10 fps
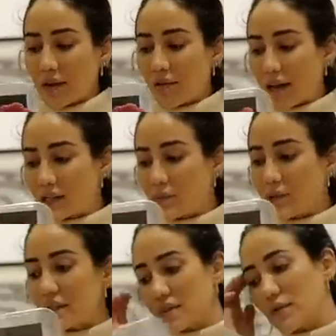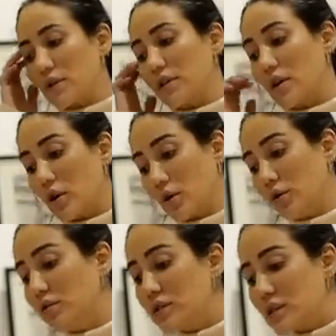Raspberries for the
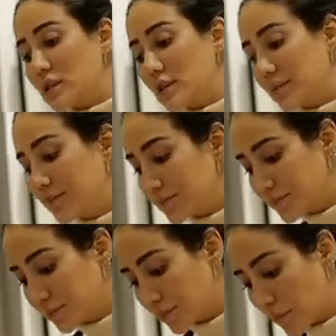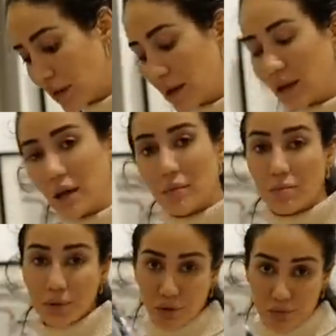oats,
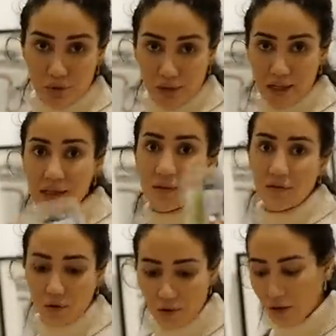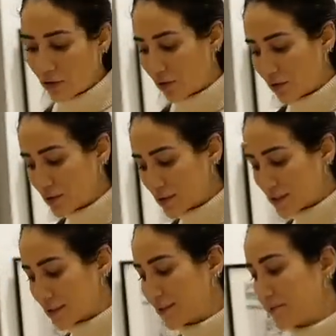blueberries for the
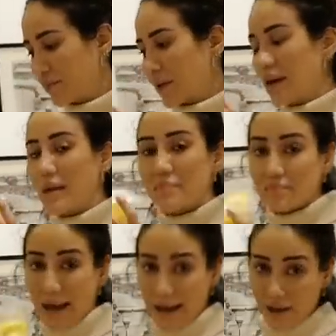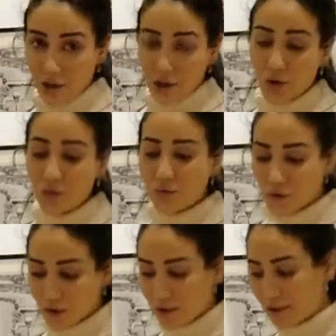oats, mango
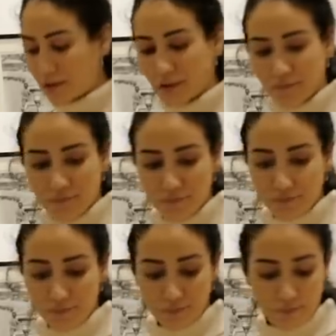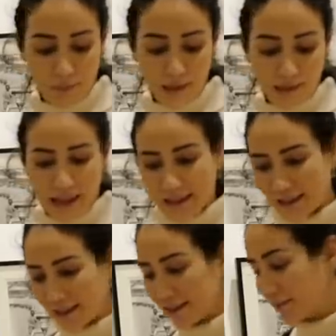for the me
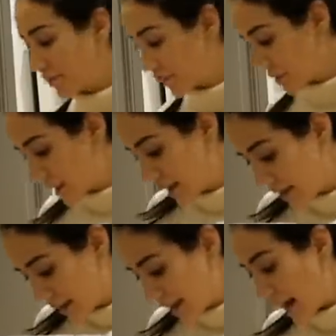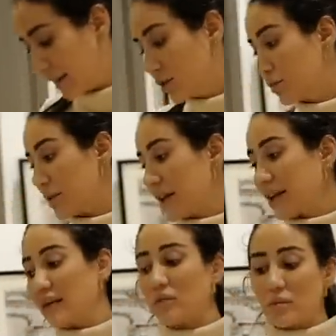snacking, halloumi,
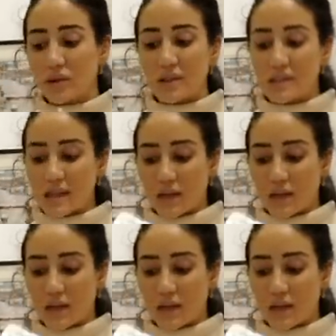never bought this